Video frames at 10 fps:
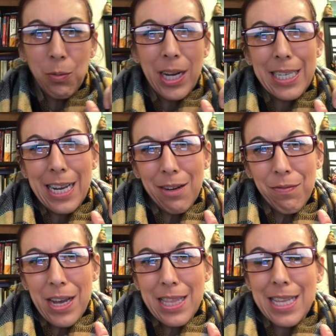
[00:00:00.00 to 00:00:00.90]

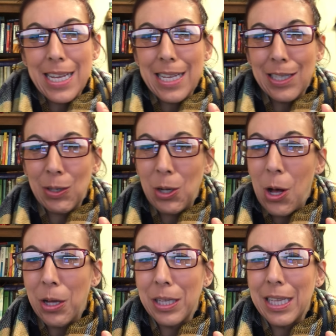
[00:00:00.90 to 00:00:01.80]
identify these or
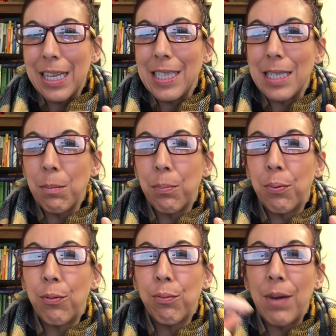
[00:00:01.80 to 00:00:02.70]
call these
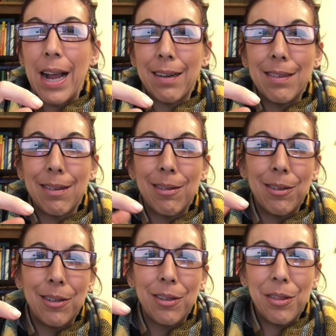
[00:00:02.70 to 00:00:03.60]

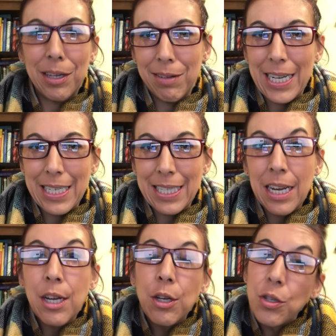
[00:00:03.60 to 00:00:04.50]
practical theories.
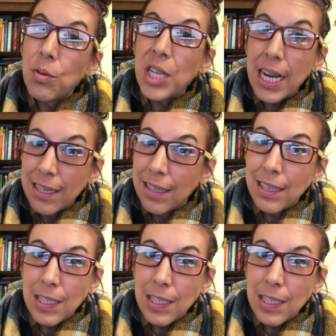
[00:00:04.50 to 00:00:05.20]
So technically